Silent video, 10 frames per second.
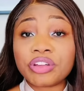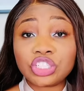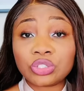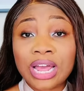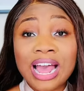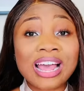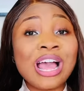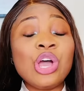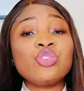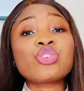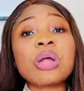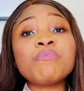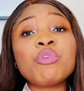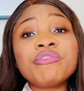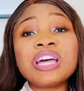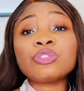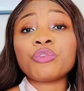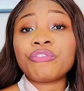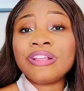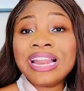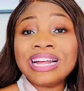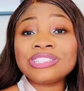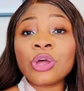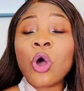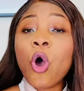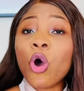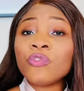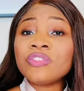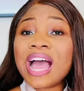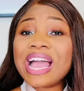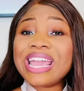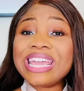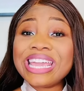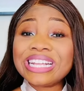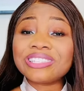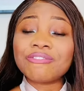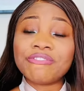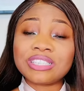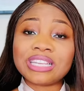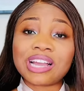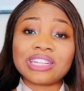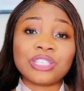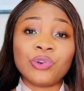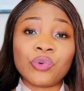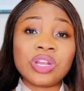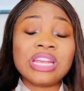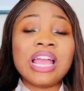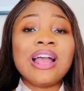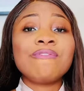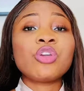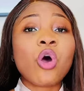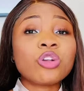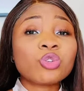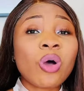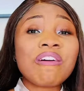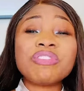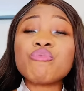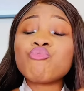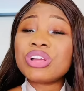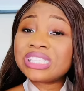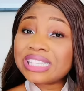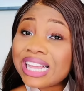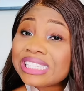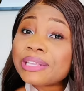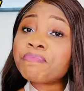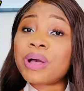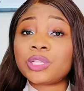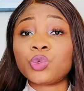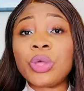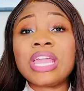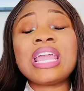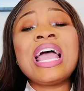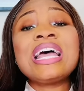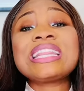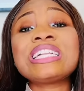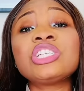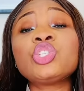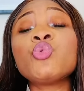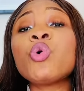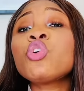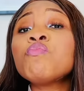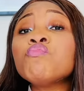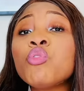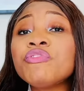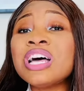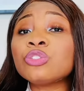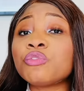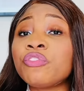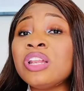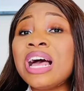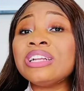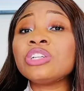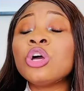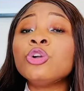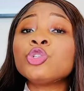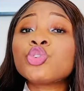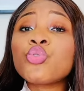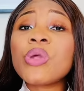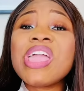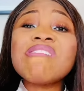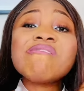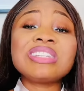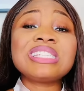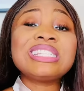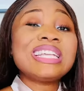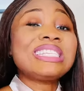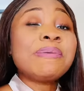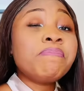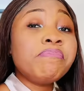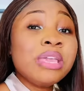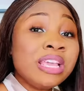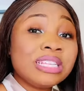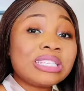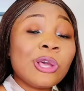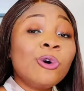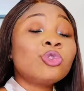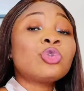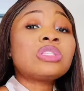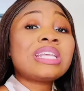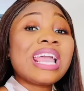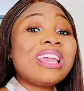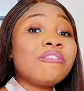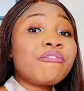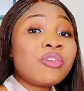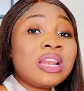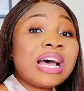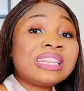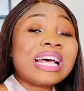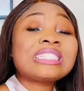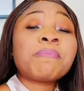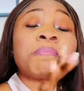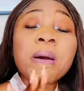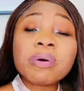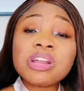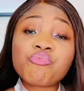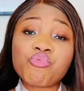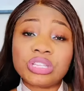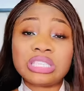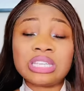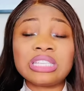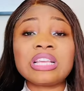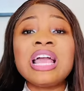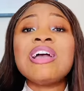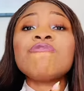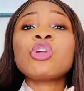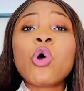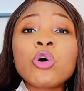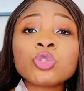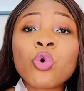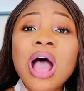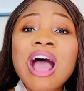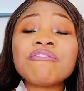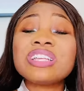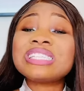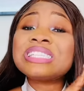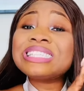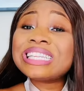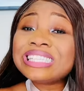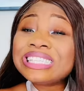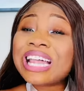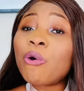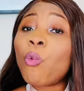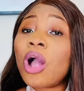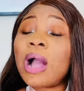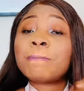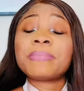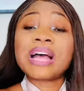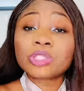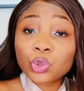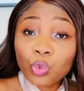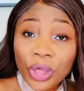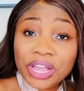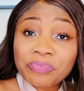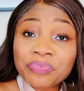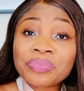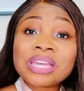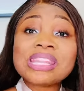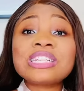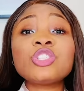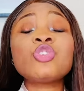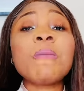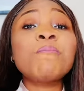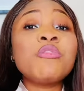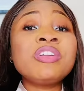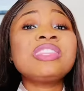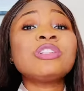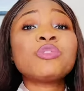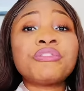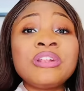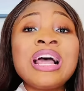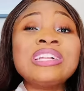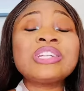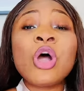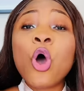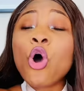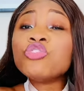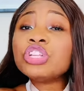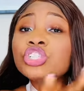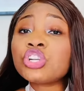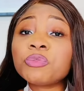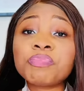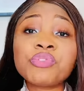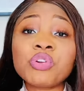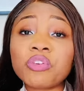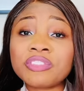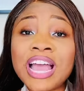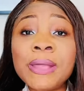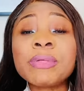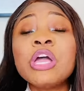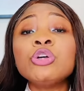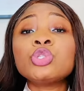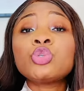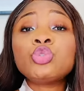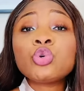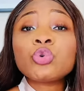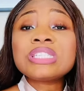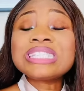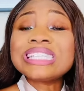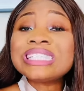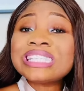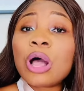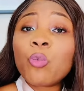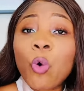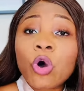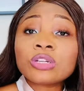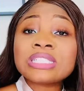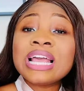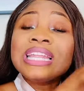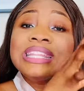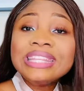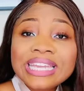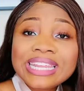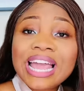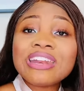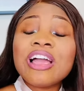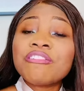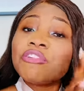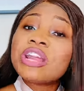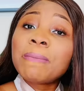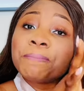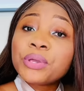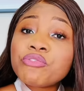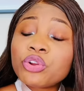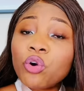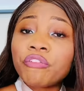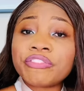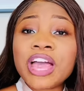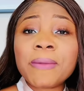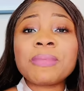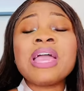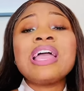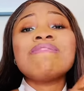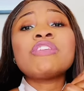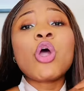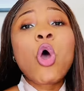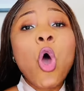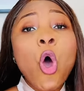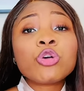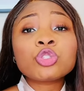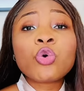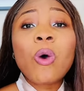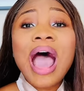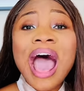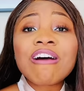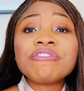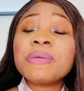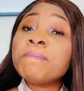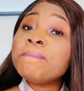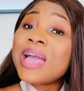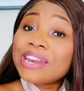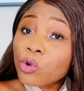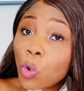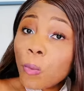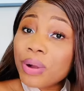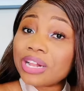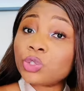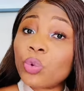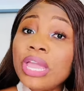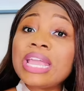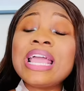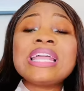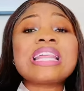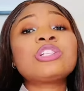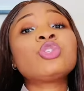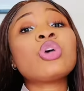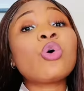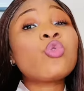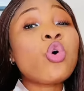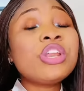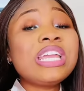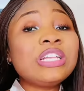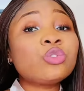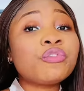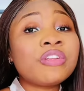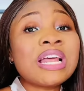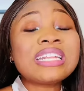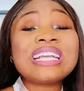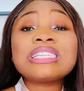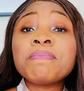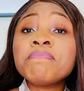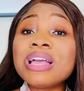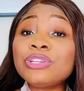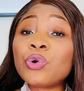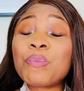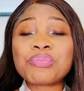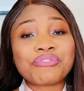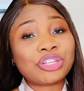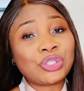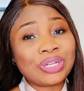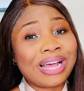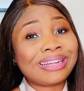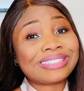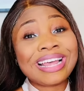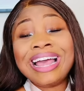professional, you can move down to Finland under its visa category. They also have the residency pathway. That is, you want to move down to Finland through a residency means to stay in Finland as a permanent resident. They also have the seasonal worker pathway. That is, you are moving down to Finland on a short period of time to do seasonal works needed for that period of time. They also have the medical pathway. That is, you are going into Finland as a medical professional.